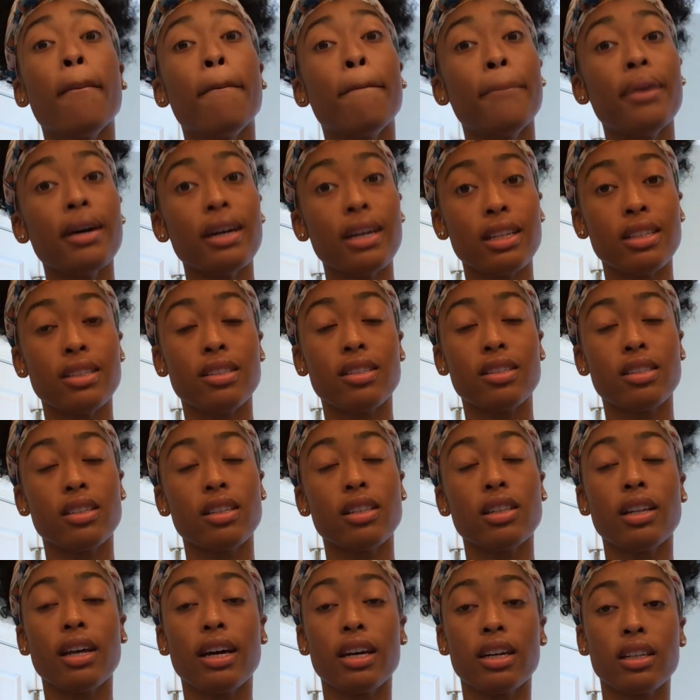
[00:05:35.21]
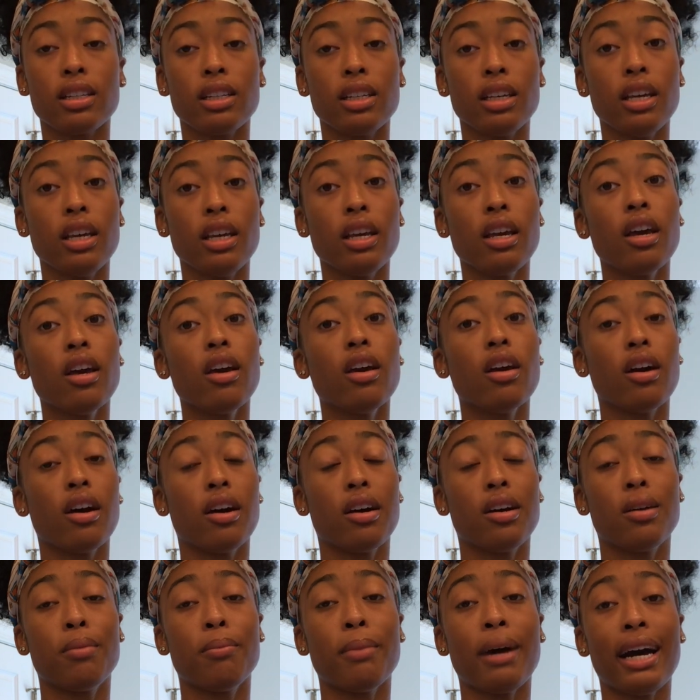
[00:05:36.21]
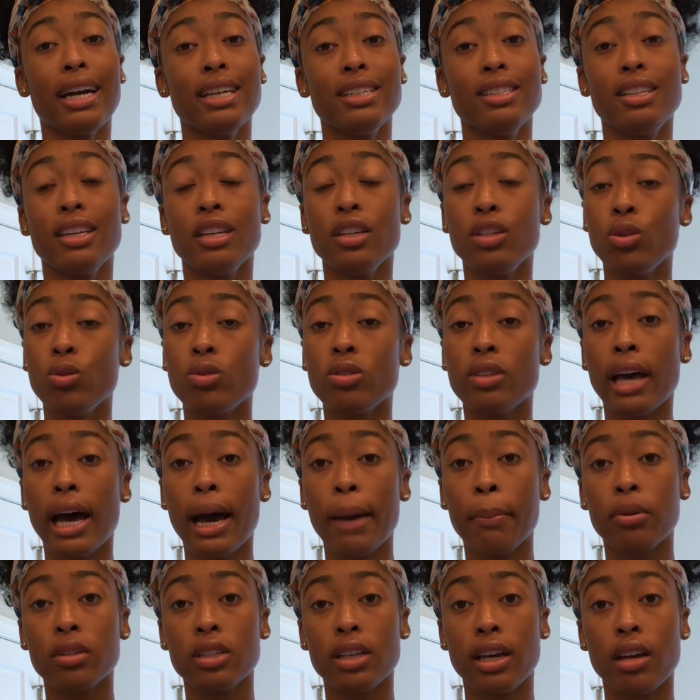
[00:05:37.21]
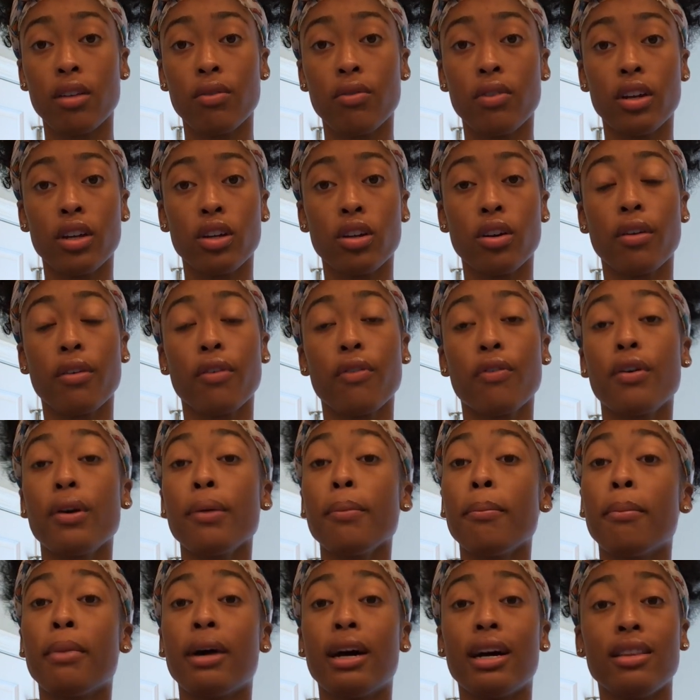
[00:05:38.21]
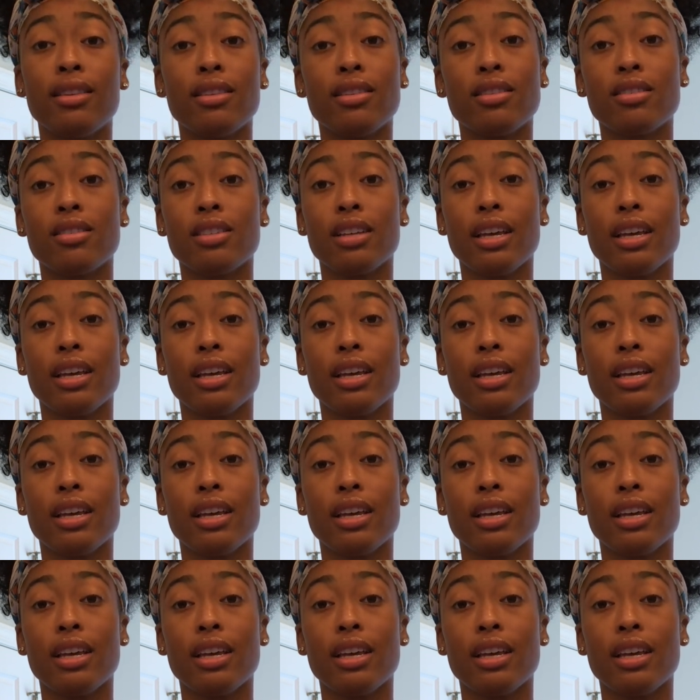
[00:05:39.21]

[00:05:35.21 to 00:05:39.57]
But luckily, I did use the apple cider vinegar for months,